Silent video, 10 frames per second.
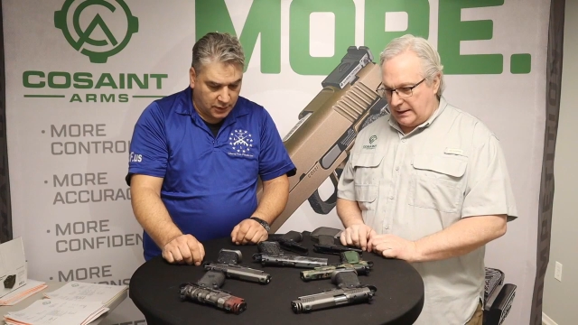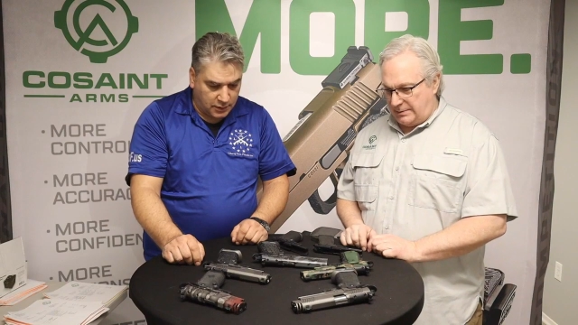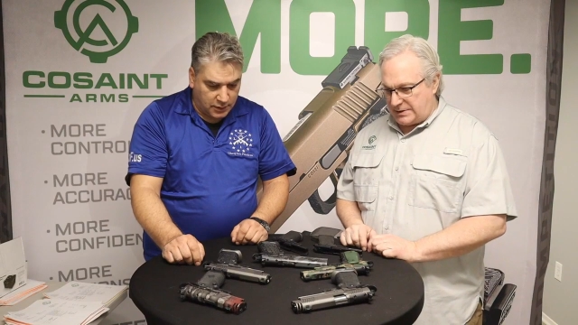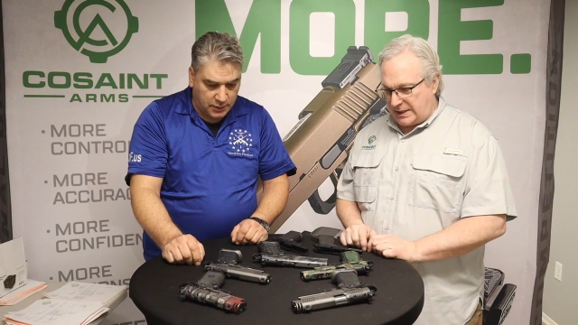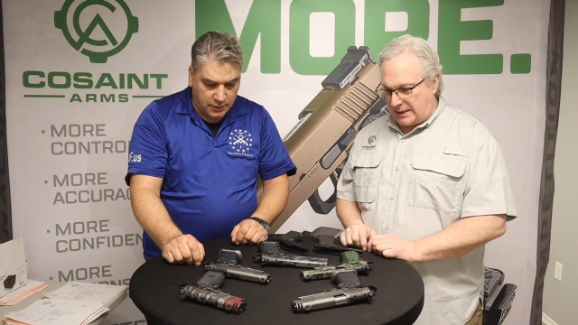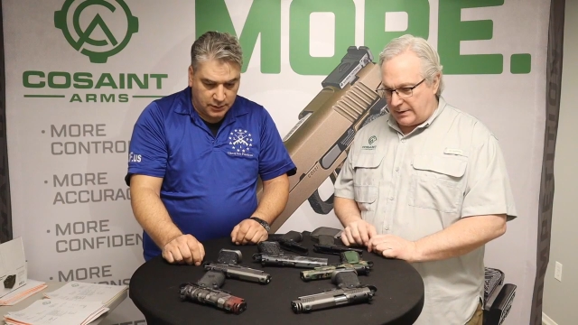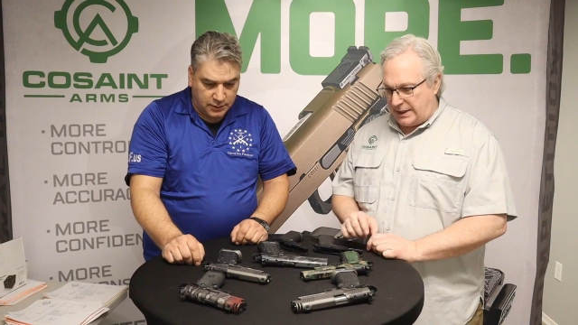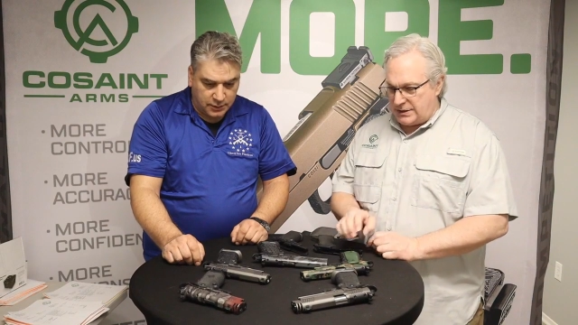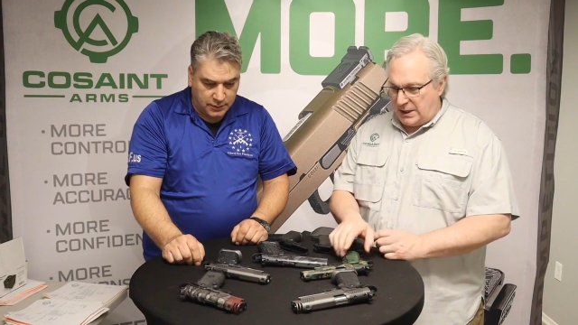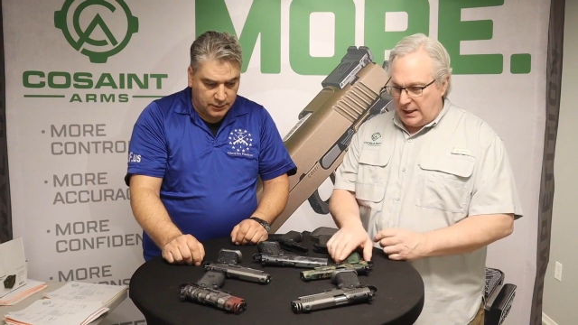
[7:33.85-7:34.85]
Speaker 1: the double stack
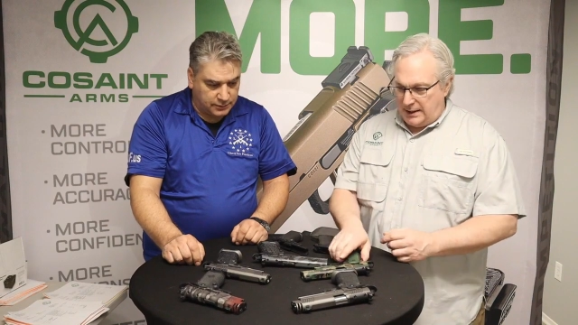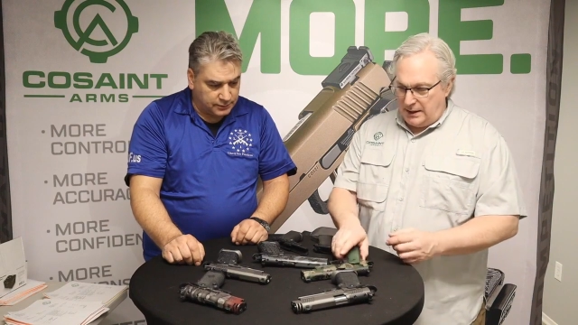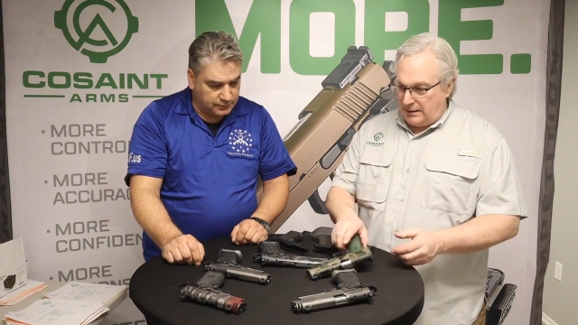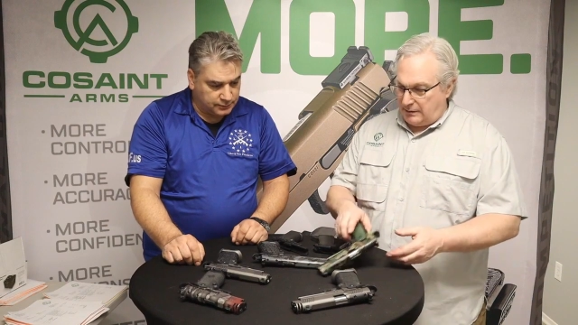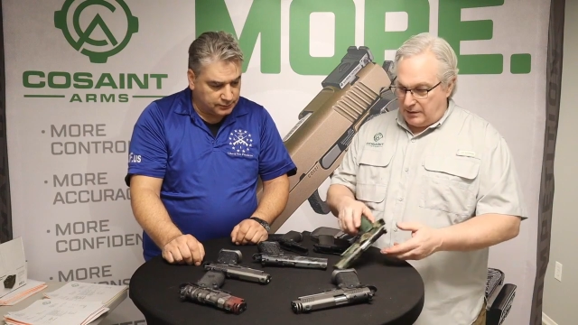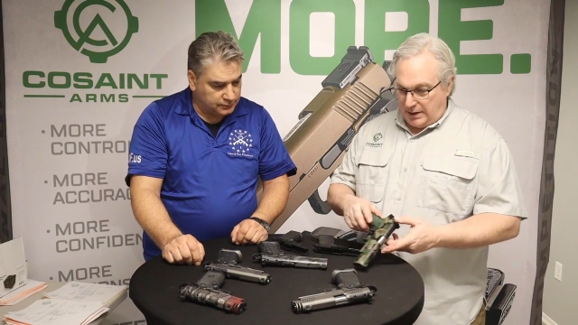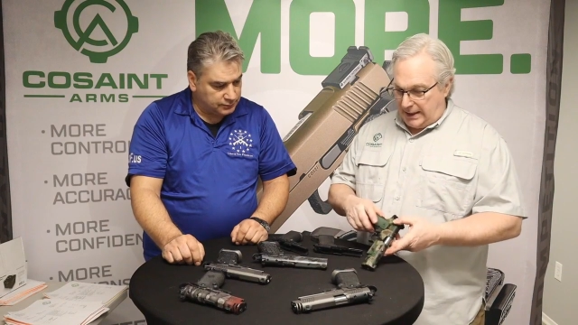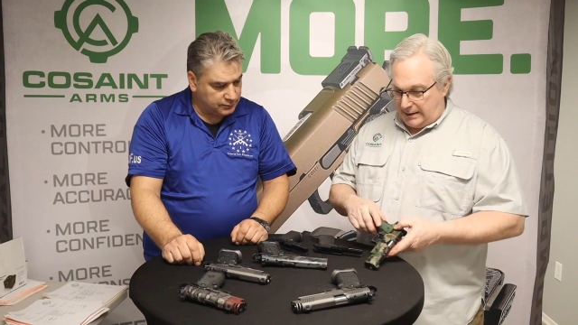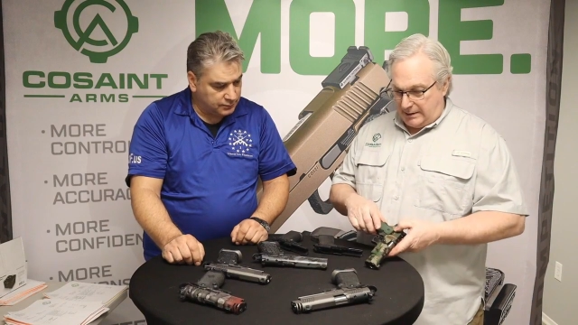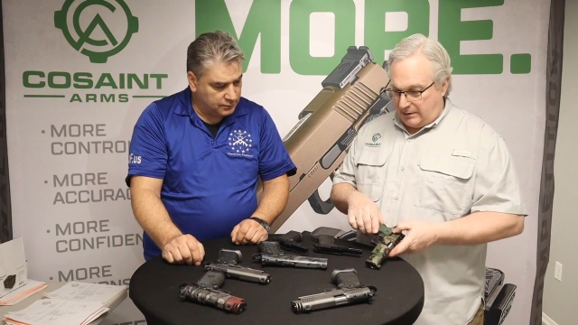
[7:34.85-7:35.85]
range. Yeah,
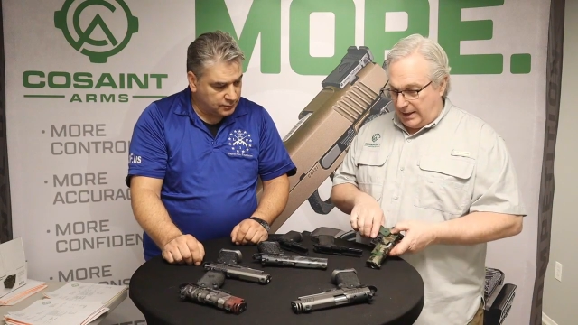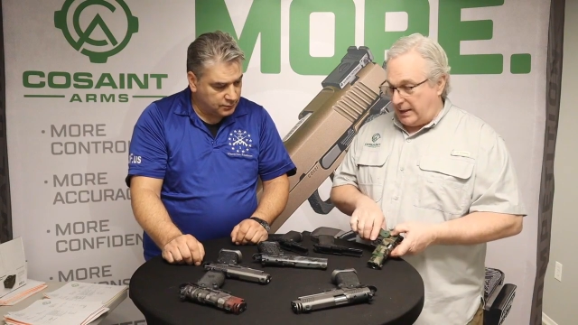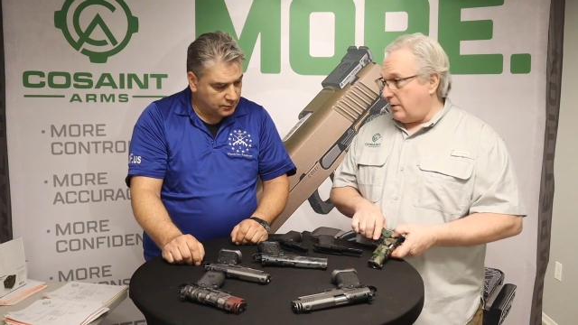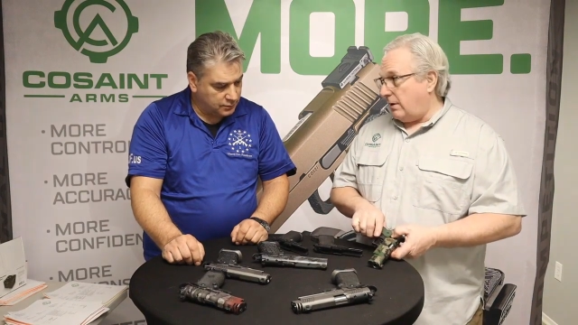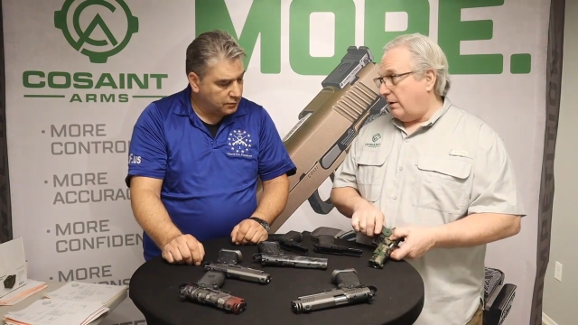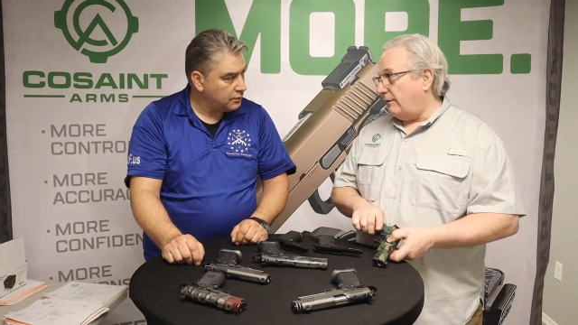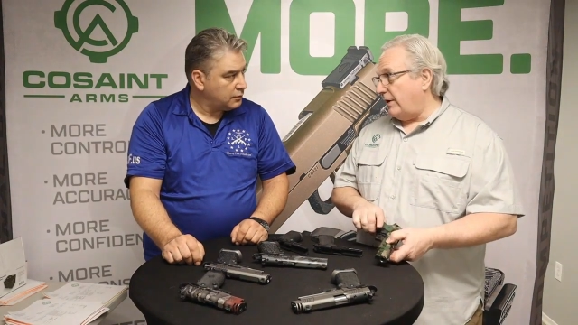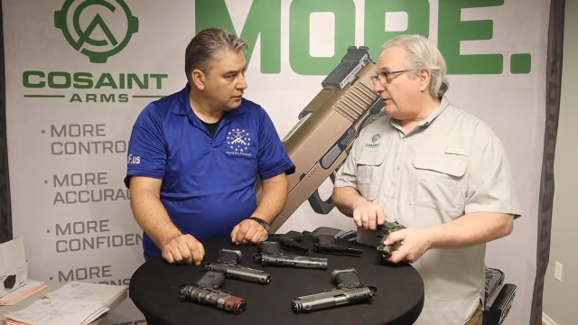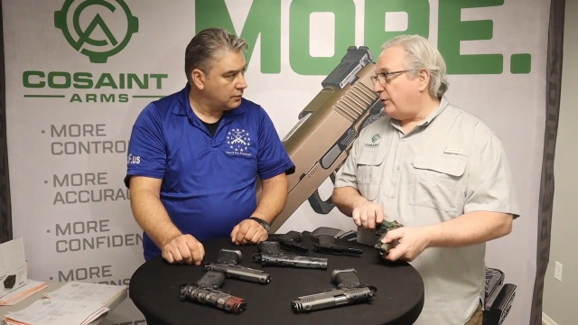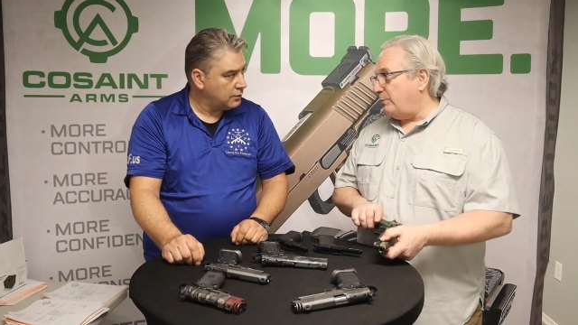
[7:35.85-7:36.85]
great, great call. Very
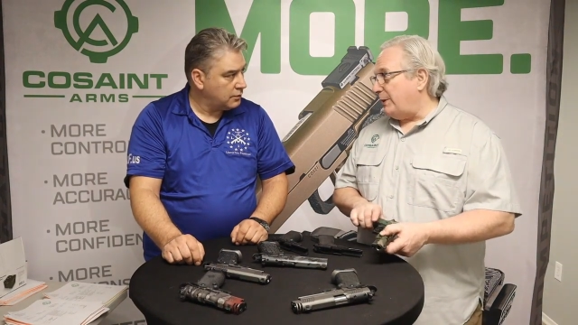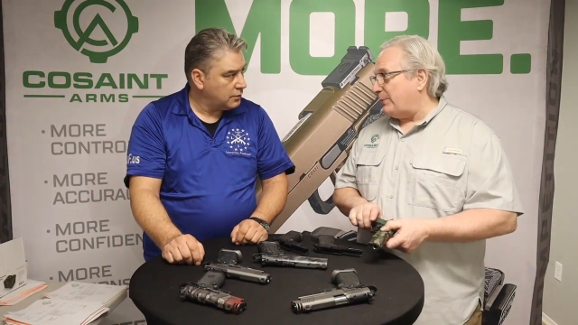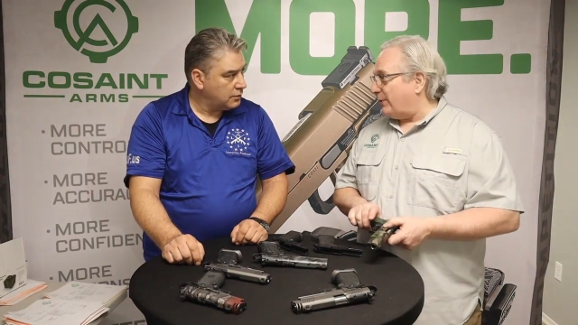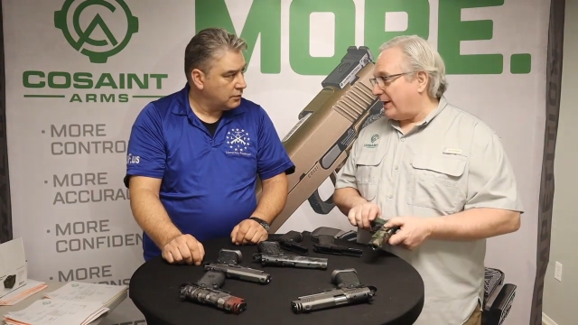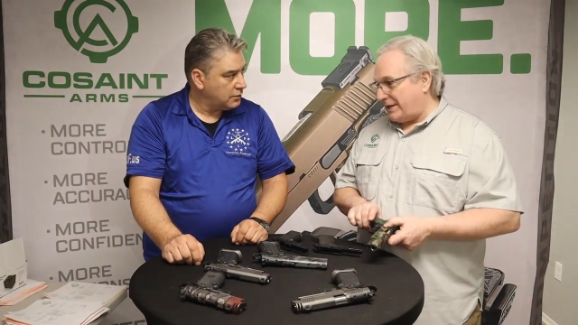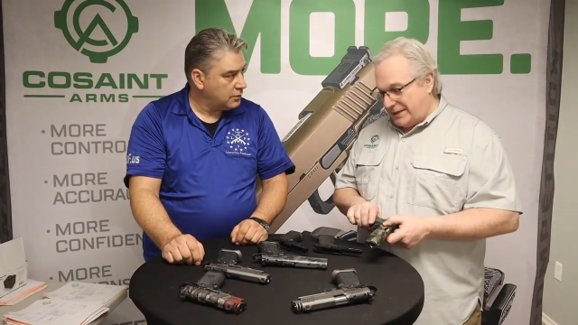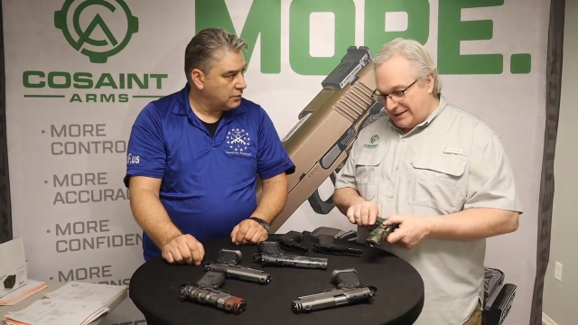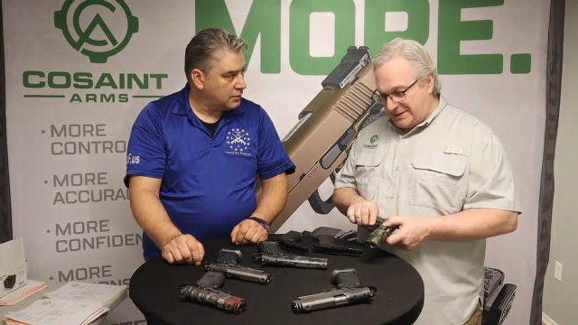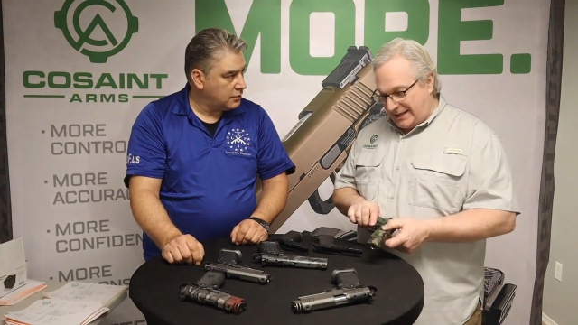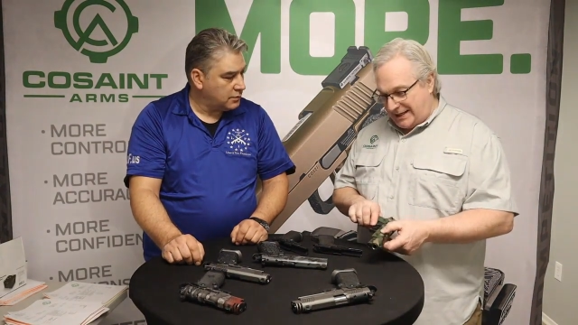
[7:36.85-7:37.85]
few people recognize
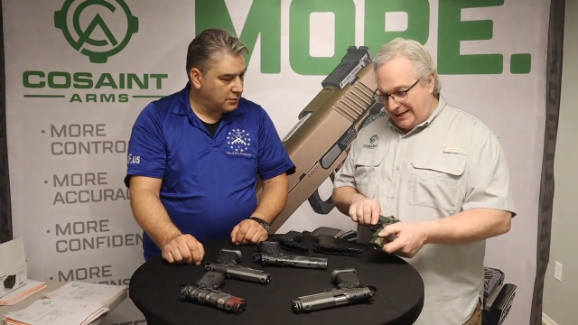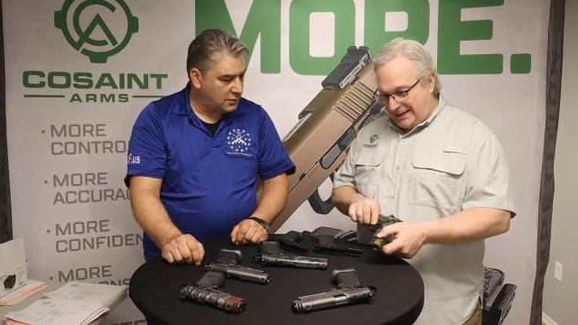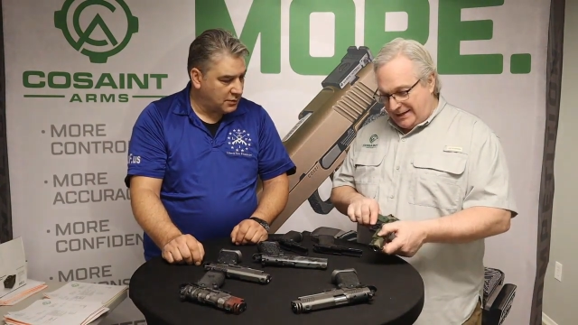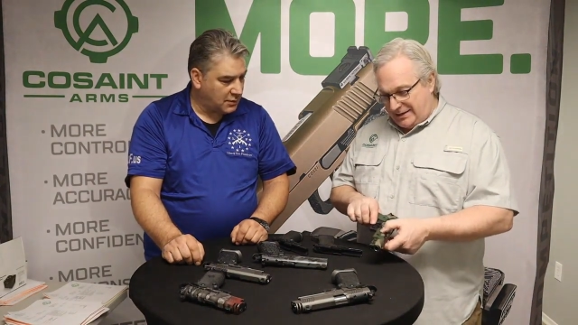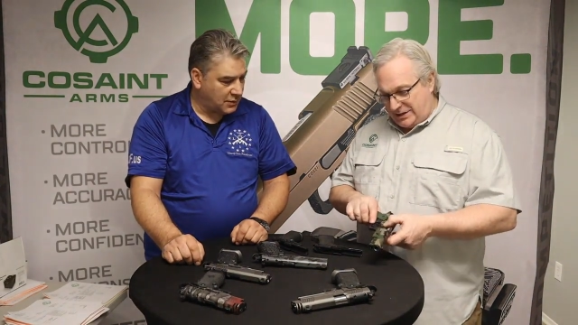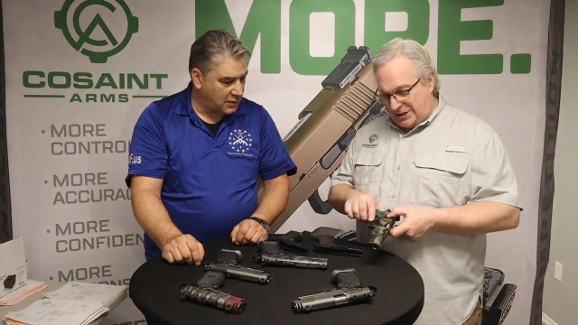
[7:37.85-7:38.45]
that. The